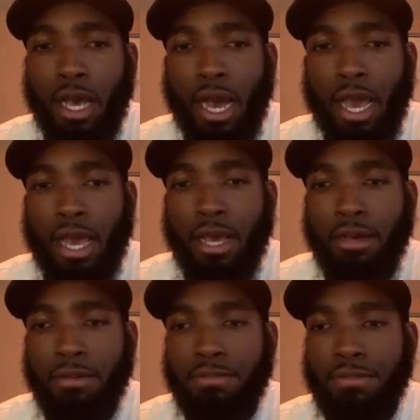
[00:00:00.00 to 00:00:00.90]
I
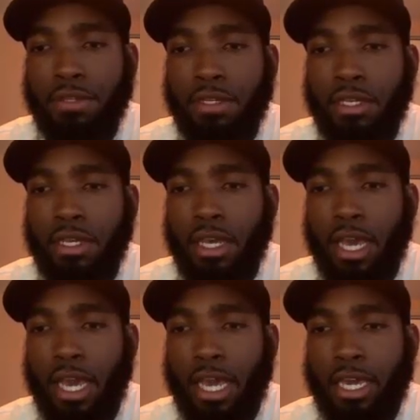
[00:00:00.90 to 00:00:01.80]
have
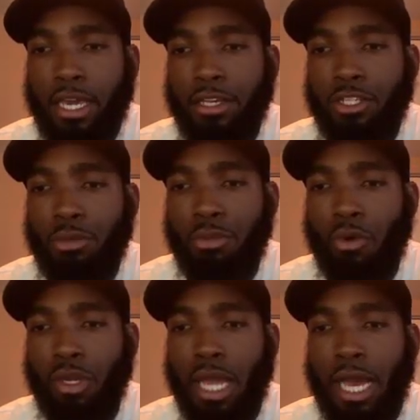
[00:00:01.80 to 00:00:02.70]
a
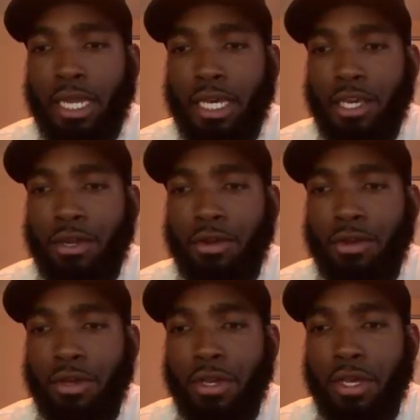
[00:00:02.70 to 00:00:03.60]
support line
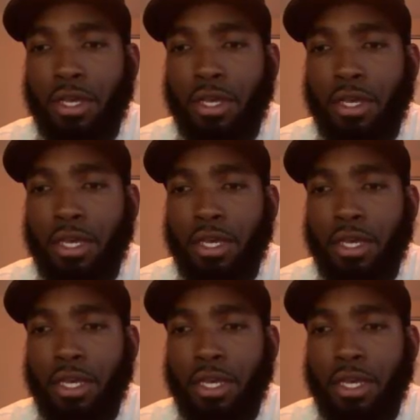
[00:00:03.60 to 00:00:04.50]
here, and as
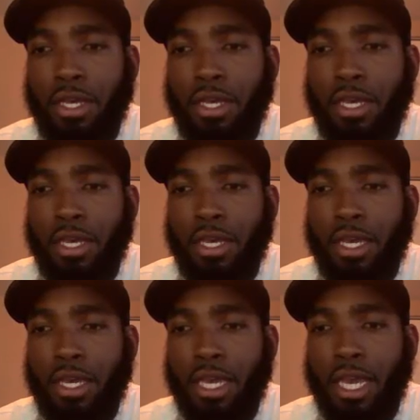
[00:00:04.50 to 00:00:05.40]
bad as it will be,
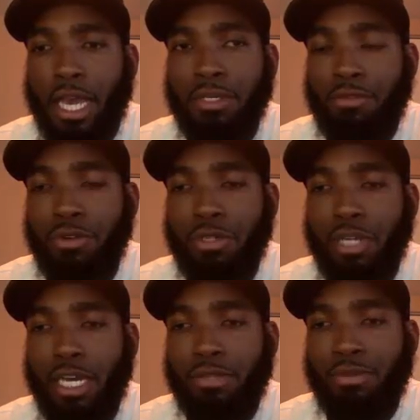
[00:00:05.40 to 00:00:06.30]
it will be real
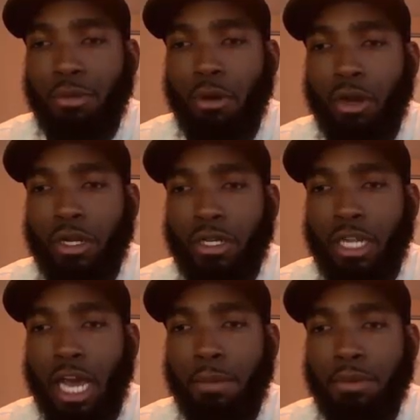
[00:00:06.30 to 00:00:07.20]
nice for the market to
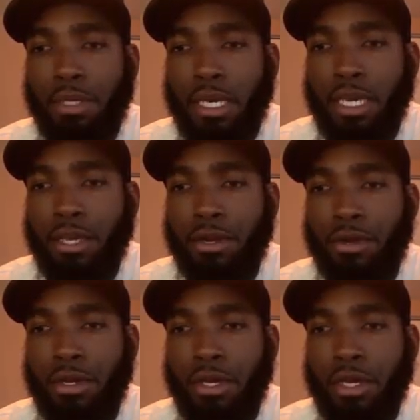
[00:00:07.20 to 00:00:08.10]
climb up to
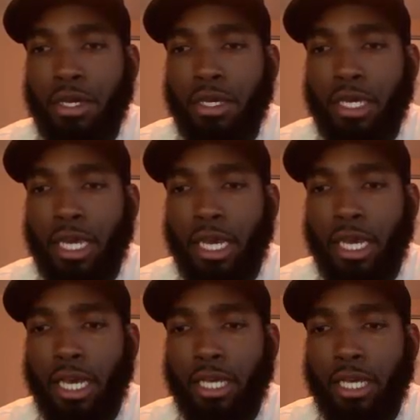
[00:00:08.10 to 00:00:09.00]
here. Guess
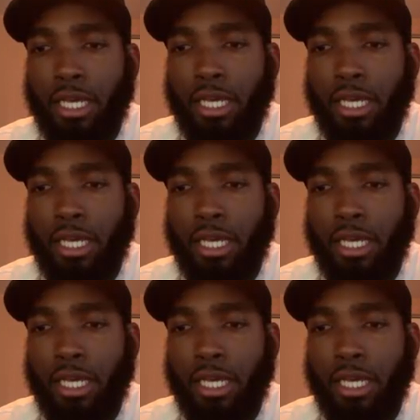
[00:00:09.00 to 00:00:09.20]
what?